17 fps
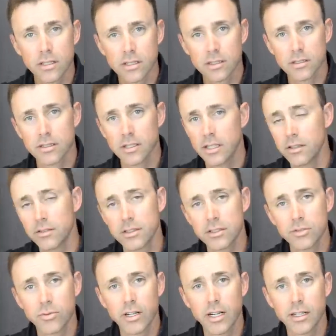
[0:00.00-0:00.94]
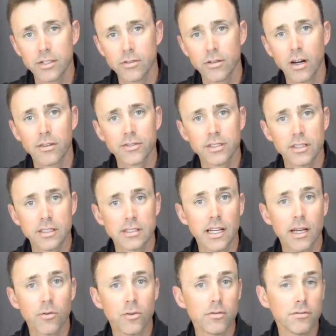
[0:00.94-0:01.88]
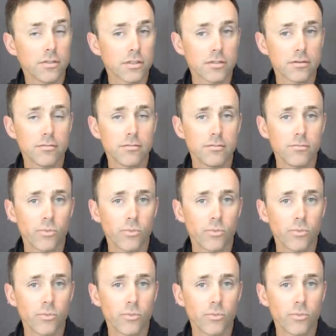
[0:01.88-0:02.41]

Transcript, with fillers: This is you know this is what I do often is I will just